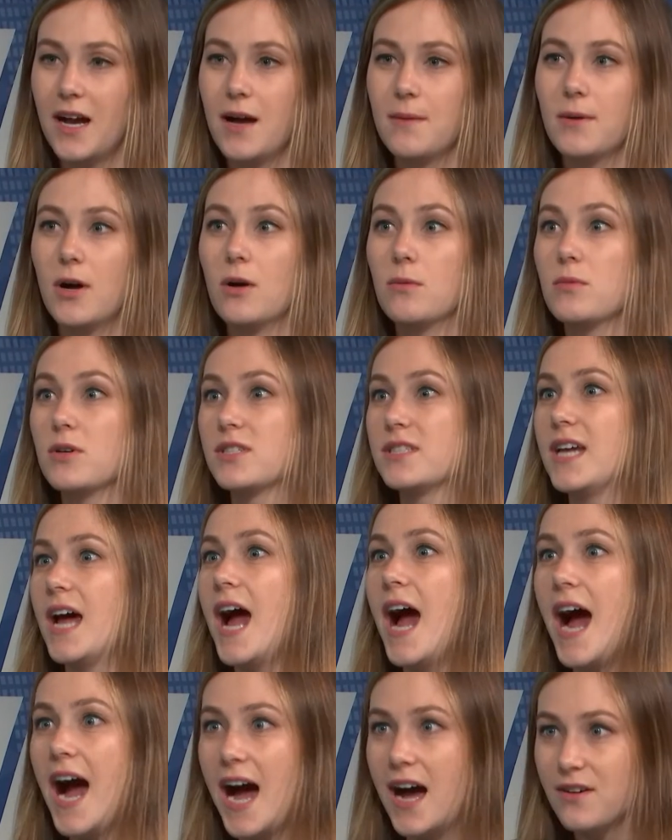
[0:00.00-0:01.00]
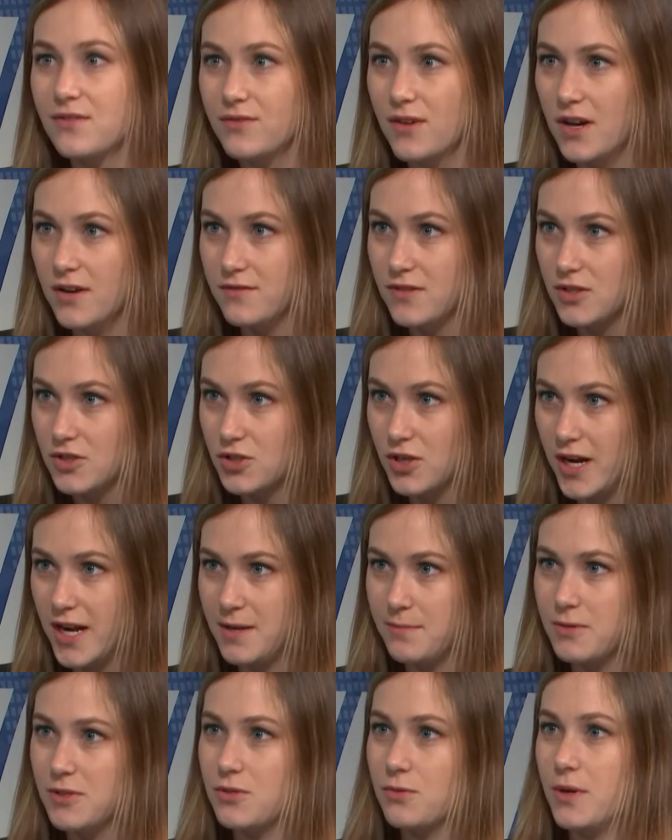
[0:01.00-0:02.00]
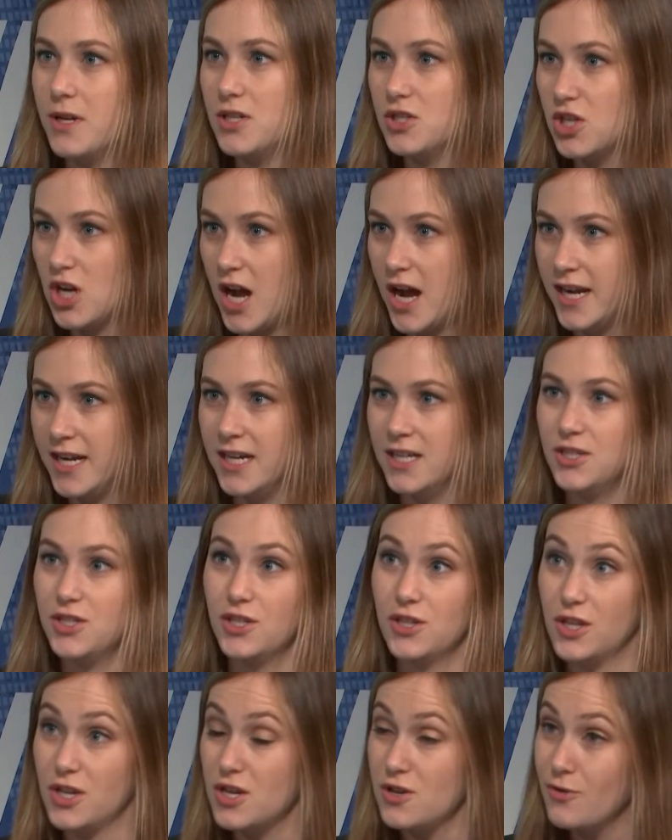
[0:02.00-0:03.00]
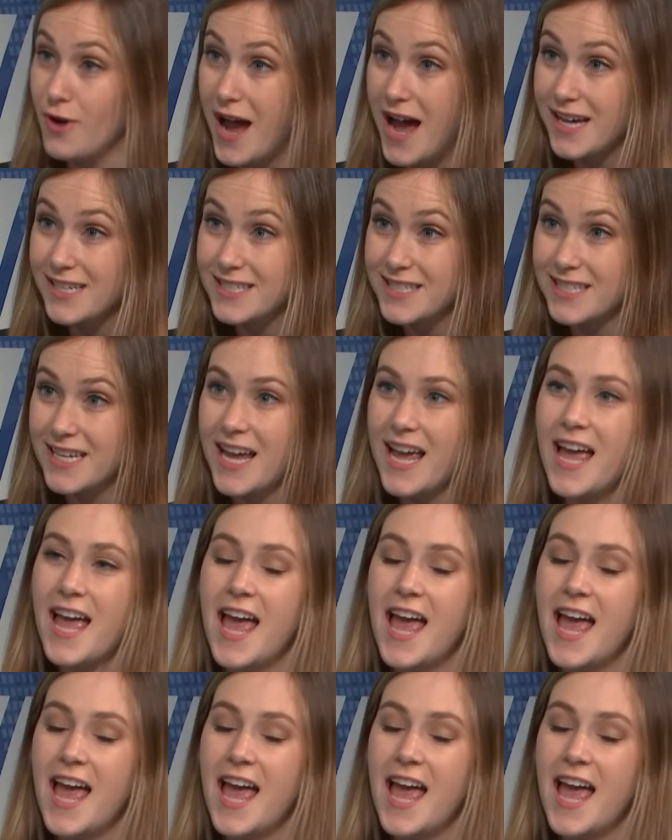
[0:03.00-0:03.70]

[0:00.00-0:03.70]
up almost half of the trade between mm. China to the U S.